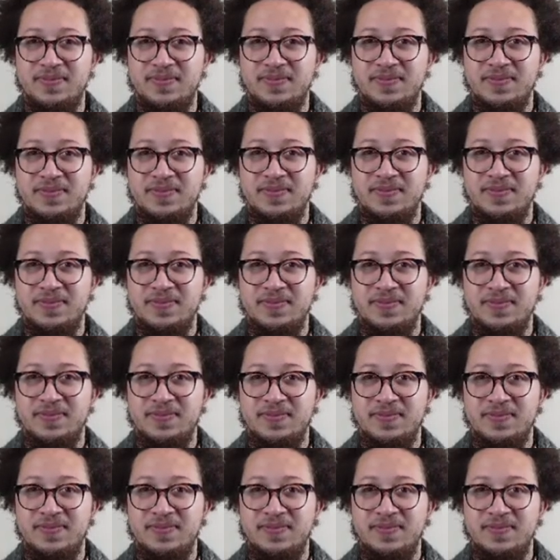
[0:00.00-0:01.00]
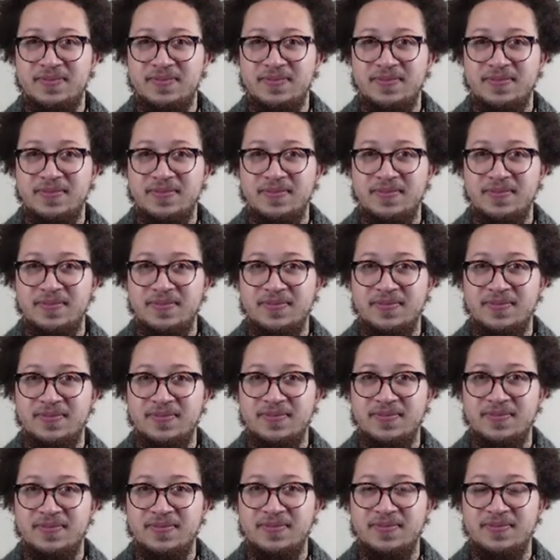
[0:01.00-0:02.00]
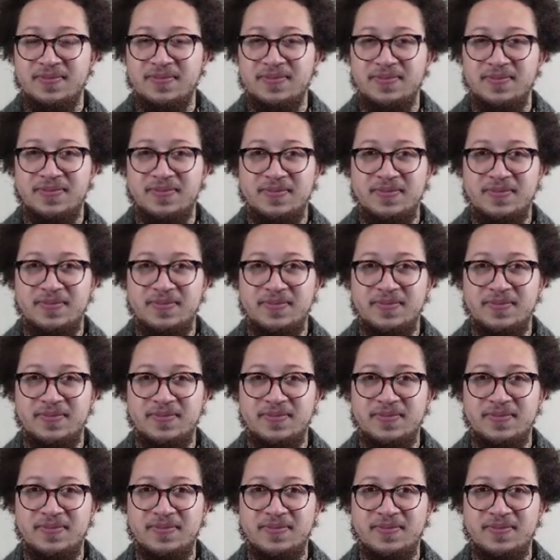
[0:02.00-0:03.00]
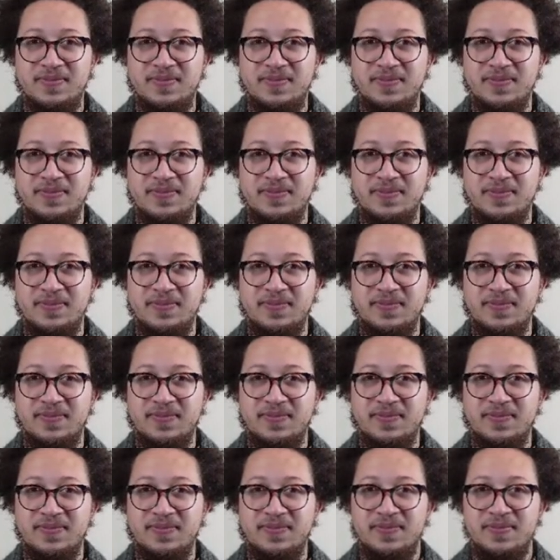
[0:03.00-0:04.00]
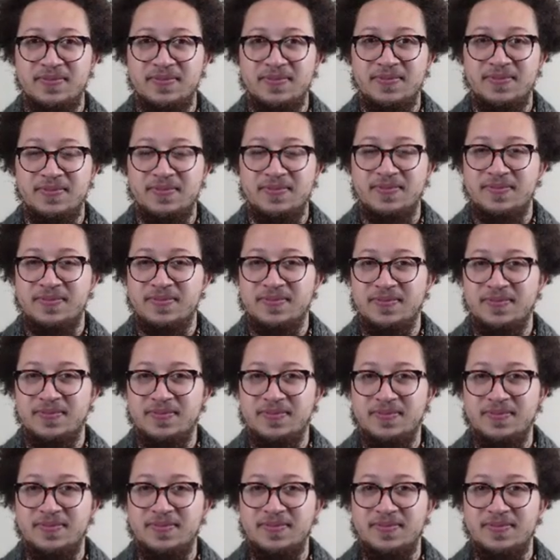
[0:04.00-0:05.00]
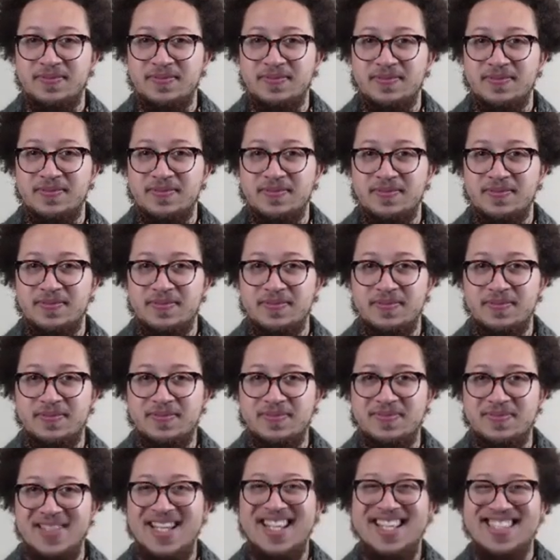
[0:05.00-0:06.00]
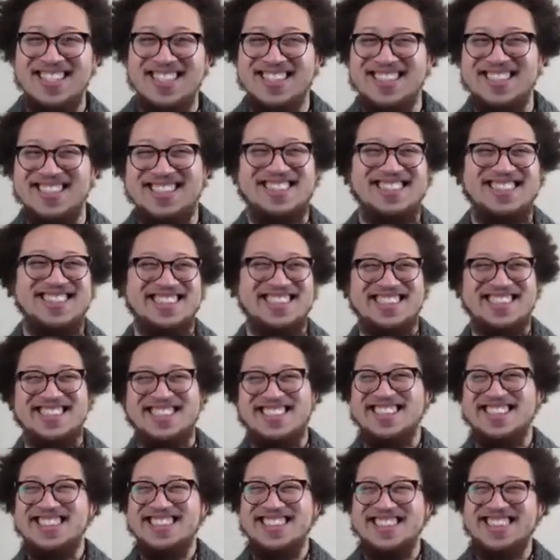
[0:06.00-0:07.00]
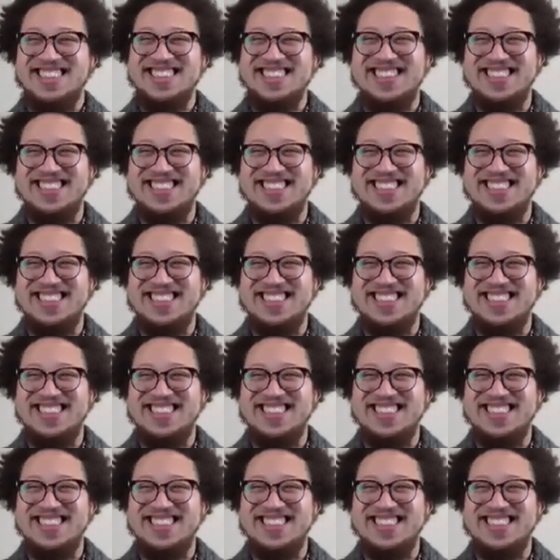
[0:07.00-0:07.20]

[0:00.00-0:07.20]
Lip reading: The person shown says nothing.